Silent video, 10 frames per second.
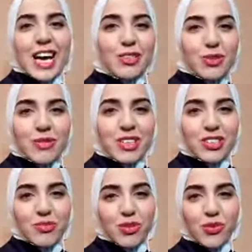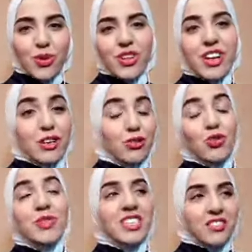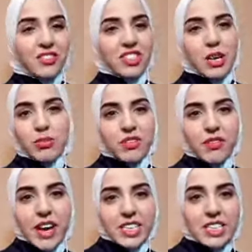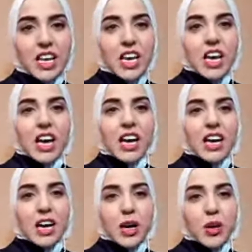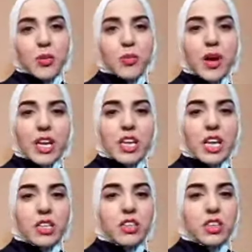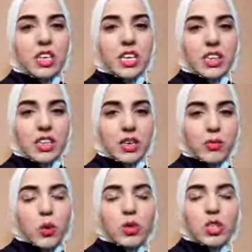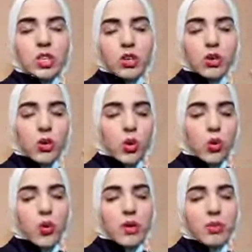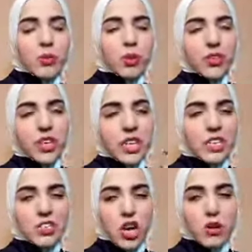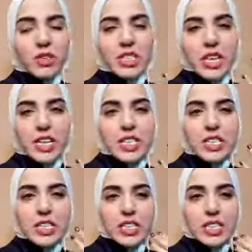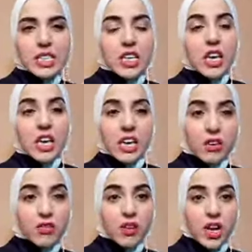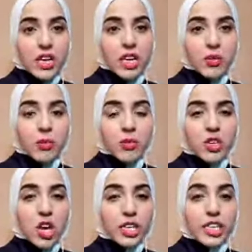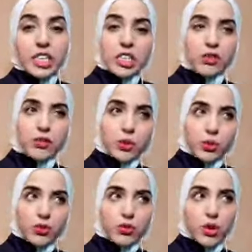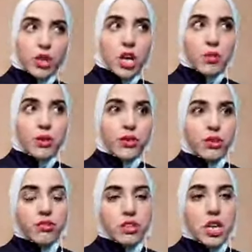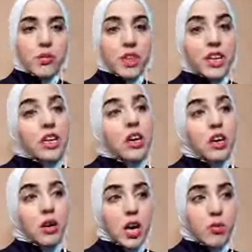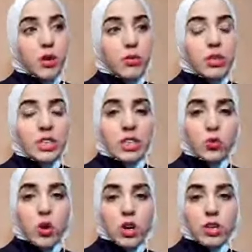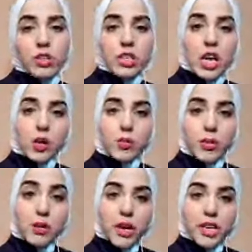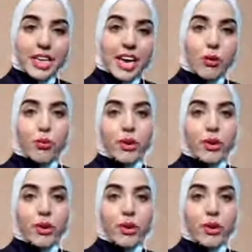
As we mentioned before, there are so many different types of fast. Uh, and and the, the most or what people think is common sense is if I am not eating food for a long period of time, then I probably need water to help my body get